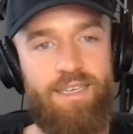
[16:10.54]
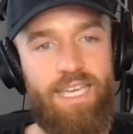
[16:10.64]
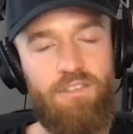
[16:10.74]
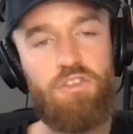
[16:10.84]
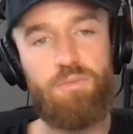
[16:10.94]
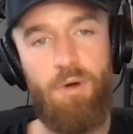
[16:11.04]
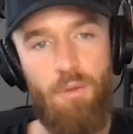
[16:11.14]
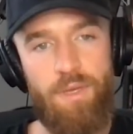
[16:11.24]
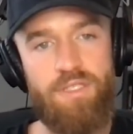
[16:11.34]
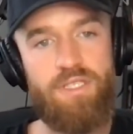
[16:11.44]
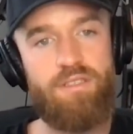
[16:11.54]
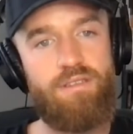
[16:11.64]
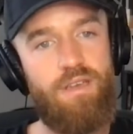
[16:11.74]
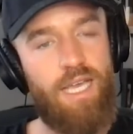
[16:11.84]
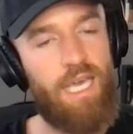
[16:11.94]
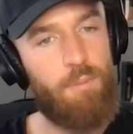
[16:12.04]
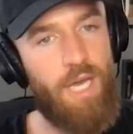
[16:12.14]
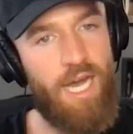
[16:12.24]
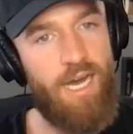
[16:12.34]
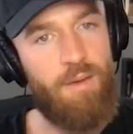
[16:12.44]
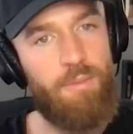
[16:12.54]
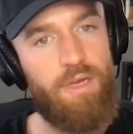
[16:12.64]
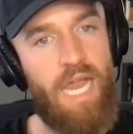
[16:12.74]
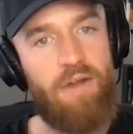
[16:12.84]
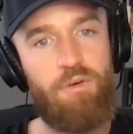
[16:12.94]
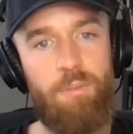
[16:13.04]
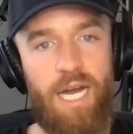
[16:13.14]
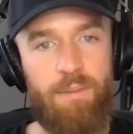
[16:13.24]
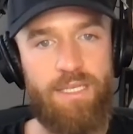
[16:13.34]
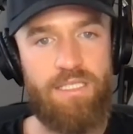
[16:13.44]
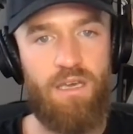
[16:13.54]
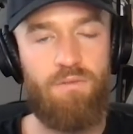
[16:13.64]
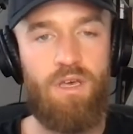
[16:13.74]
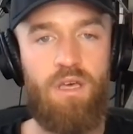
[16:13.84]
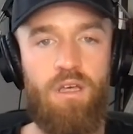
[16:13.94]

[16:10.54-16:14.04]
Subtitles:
In those moments, I kept calm and I reminded myself,